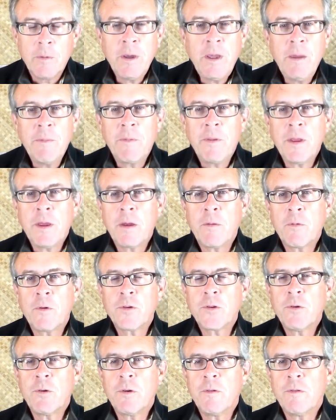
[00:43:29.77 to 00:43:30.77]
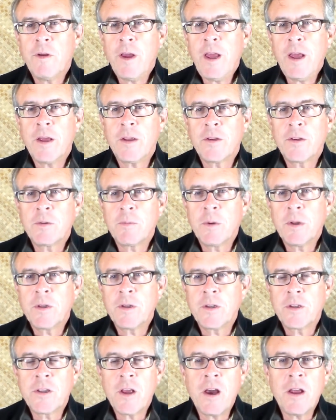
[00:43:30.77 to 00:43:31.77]
We keep thinking we're so advanced, but
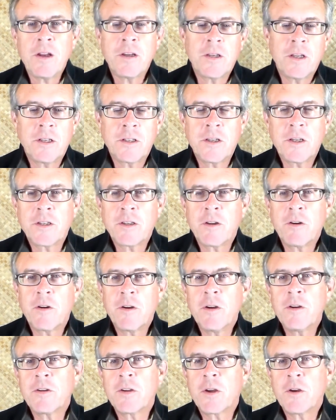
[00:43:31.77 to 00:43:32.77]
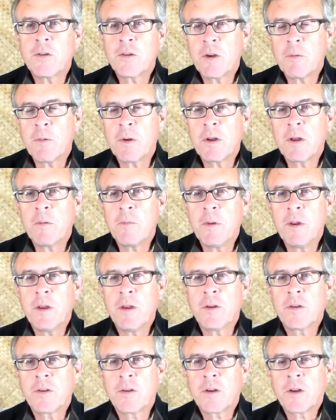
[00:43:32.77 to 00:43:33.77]
it's astonishing. six hundred years ago, someone could be
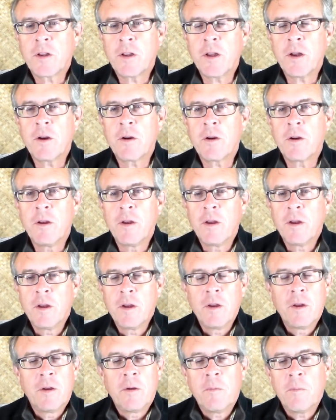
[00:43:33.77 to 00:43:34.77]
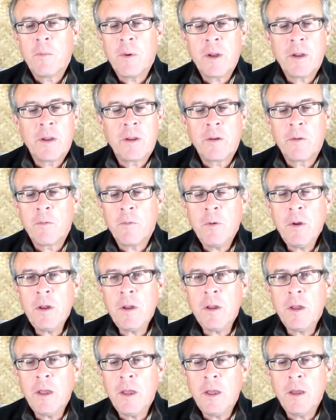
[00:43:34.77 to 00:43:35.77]
this clear. But
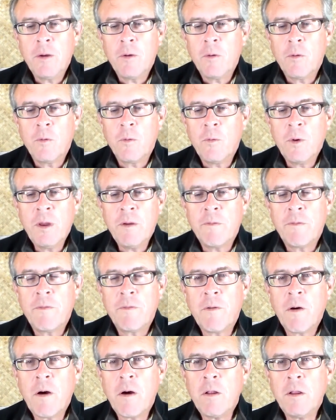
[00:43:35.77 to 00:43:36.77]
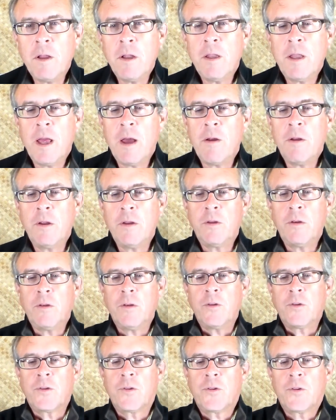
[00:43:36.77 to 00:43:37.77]
really, we have fallen down into
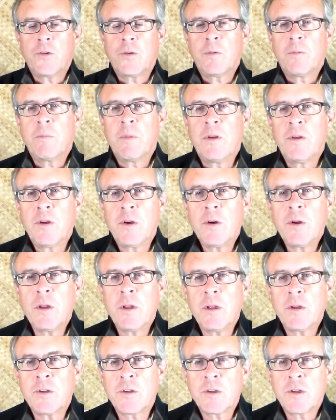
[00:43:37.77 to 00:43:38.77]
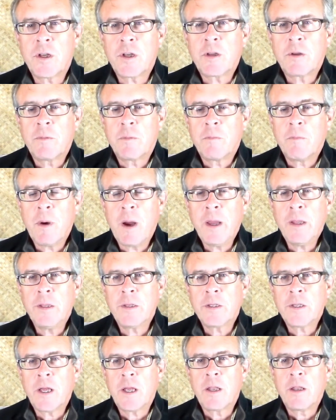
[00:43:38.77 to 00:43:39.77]
this materialistic
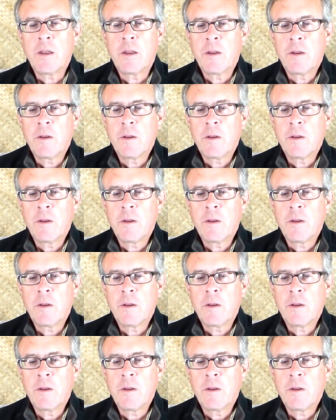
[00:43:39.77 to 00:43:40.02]
mindset.